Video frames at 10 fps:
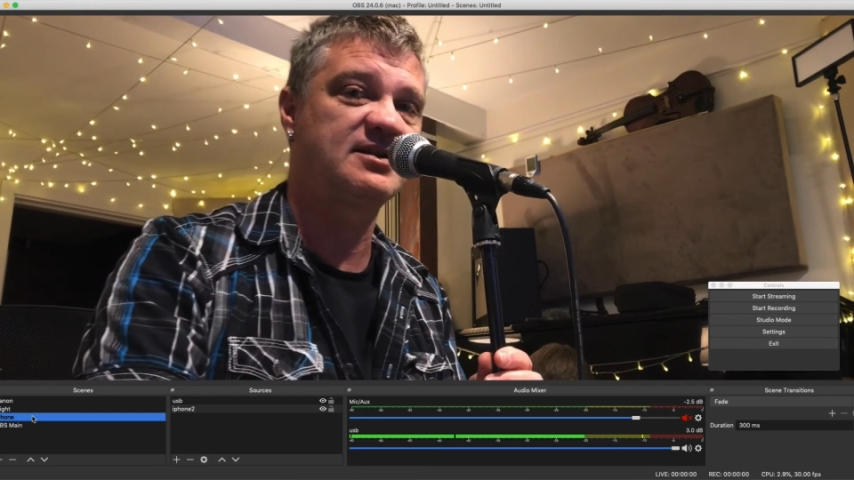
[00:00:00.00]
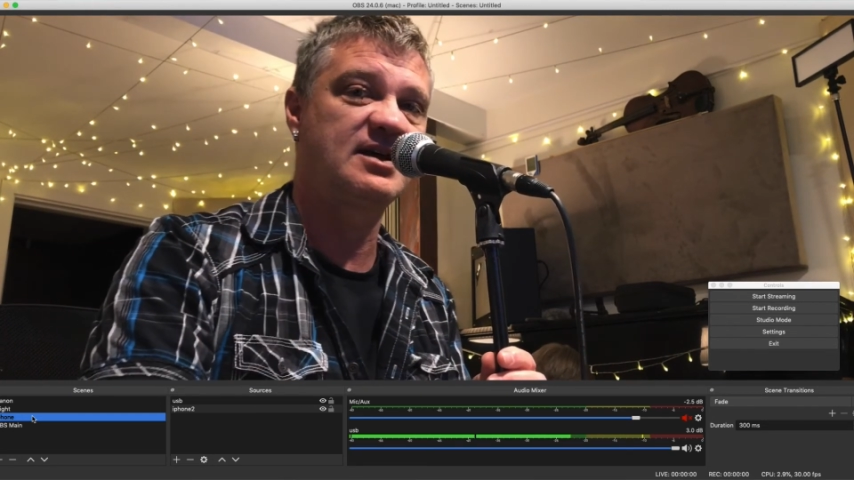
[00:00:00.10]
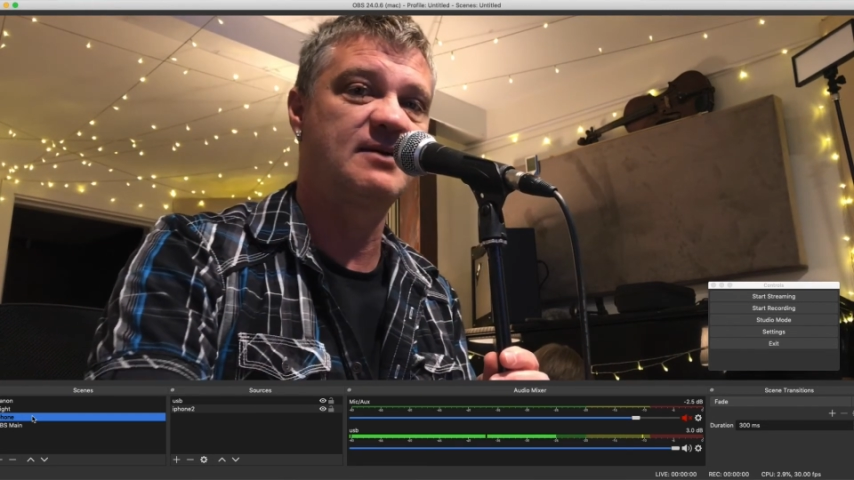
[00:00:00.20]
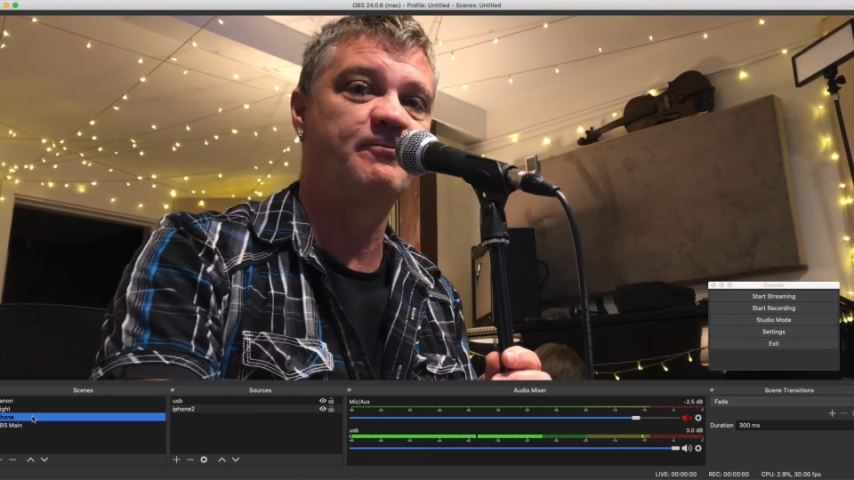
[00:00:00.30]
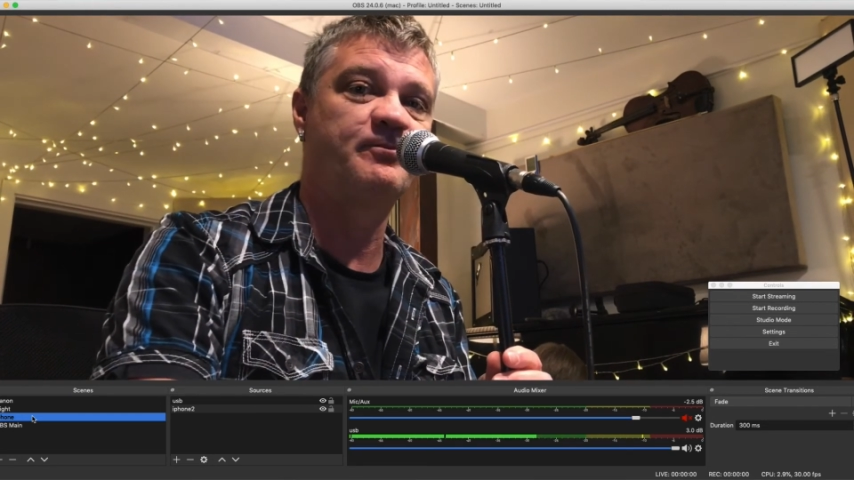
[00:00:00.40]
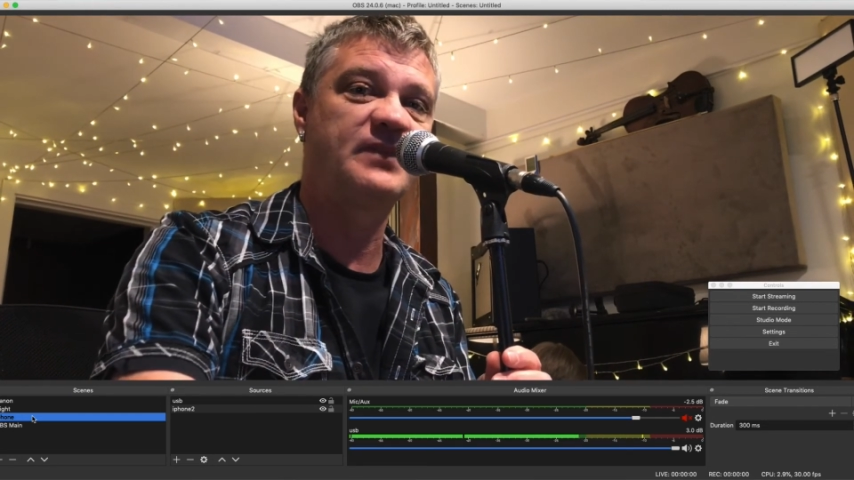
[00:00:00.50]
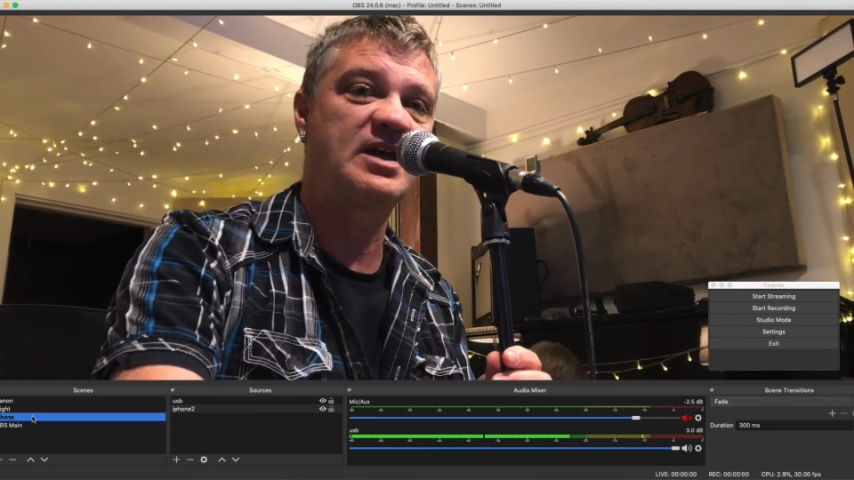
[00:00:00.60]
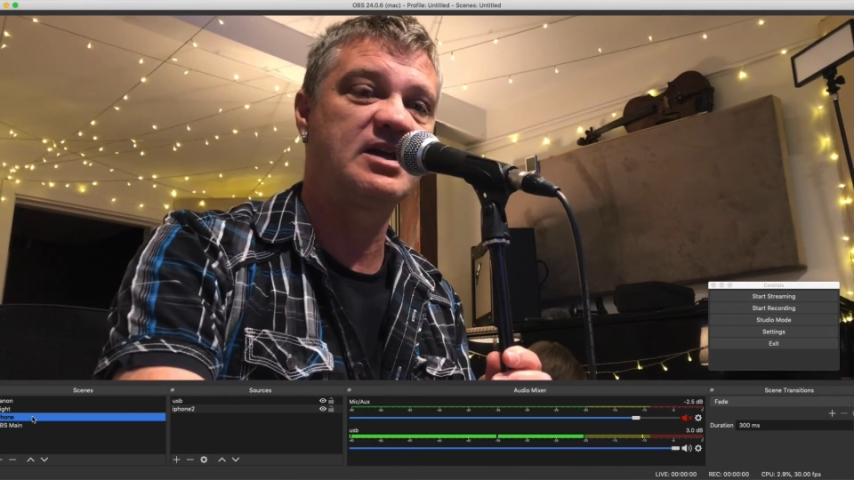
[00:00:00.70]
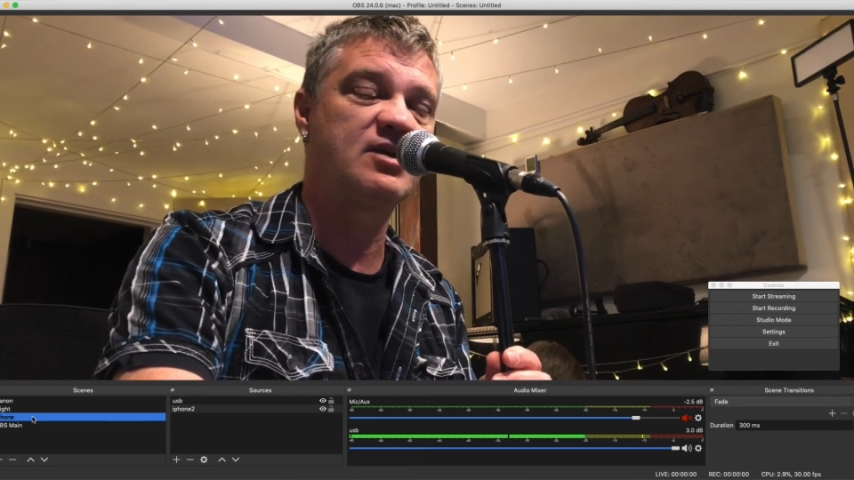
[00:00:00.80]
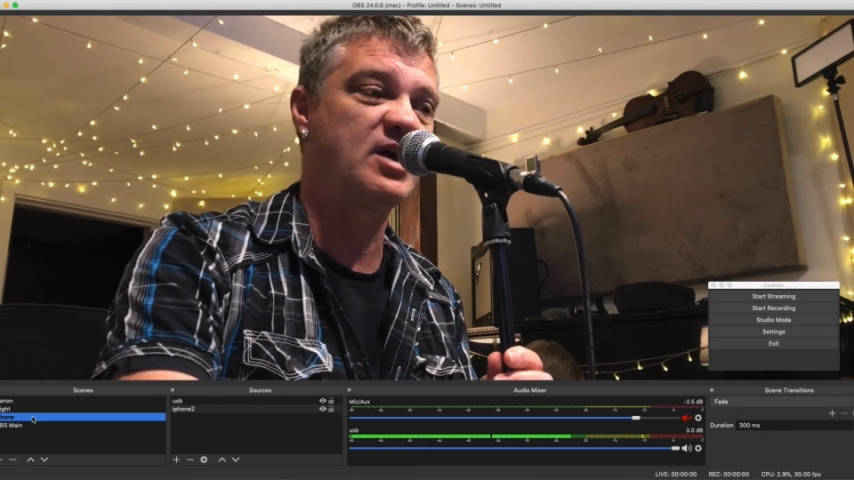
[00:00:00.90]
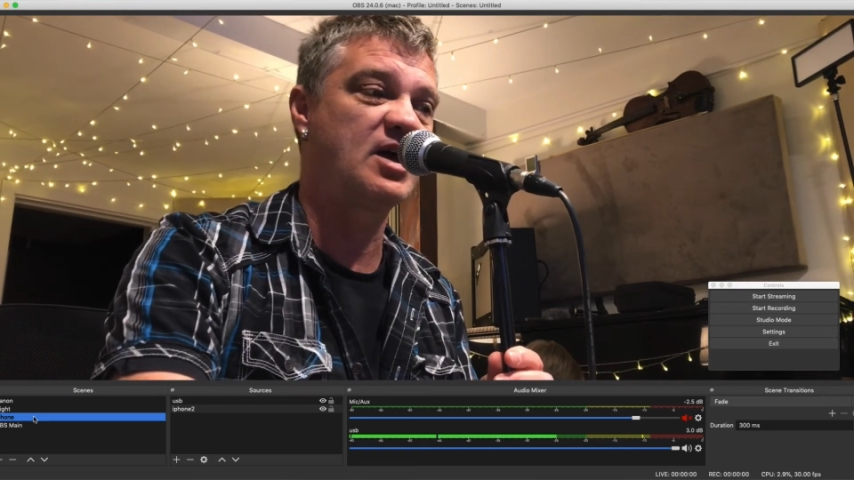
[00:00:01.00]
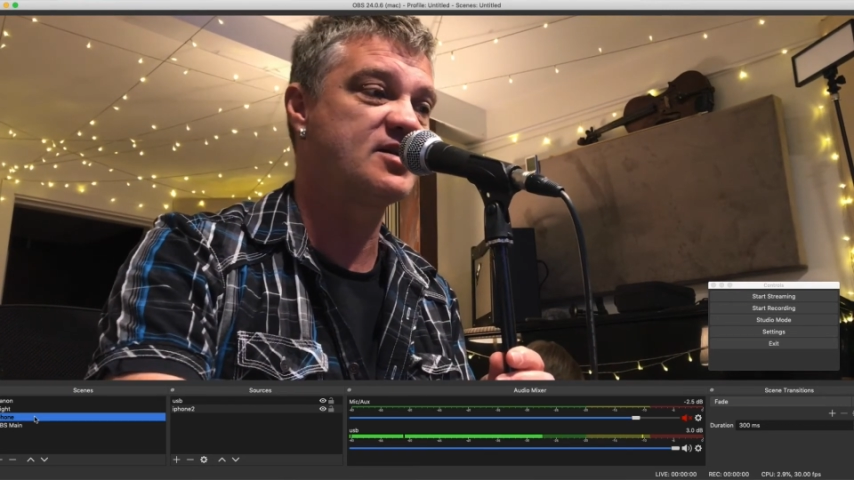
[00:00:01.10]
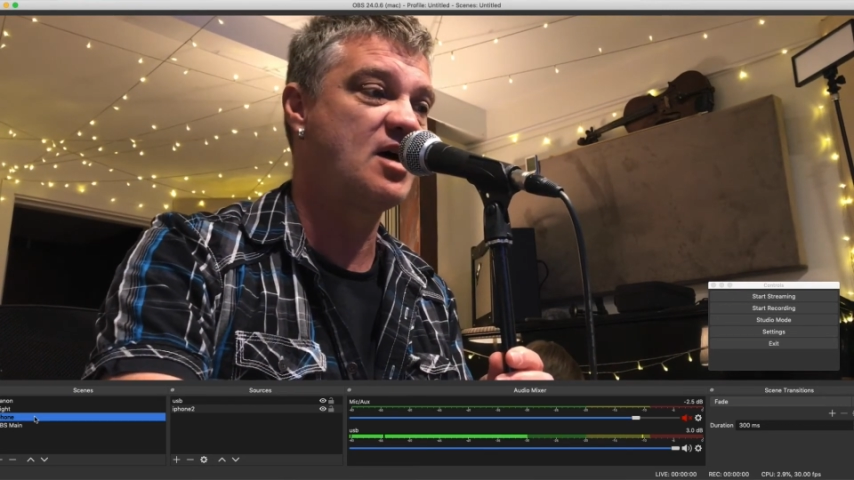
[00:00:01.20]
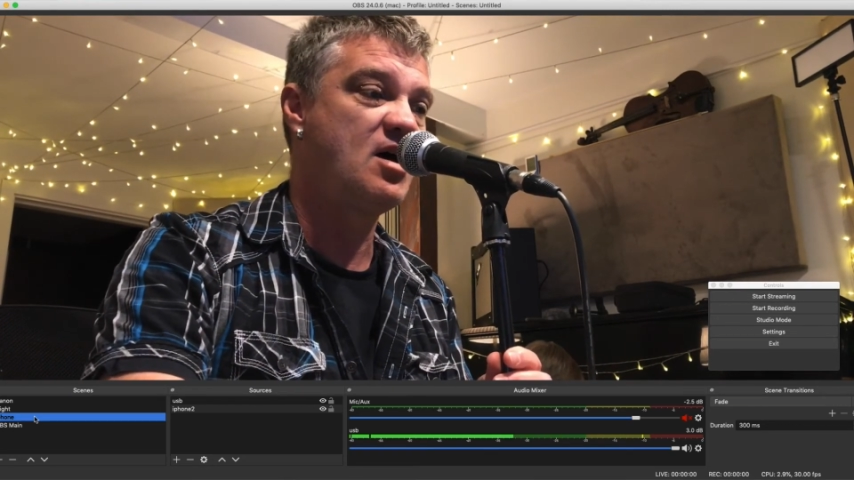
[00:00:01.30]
And here we are.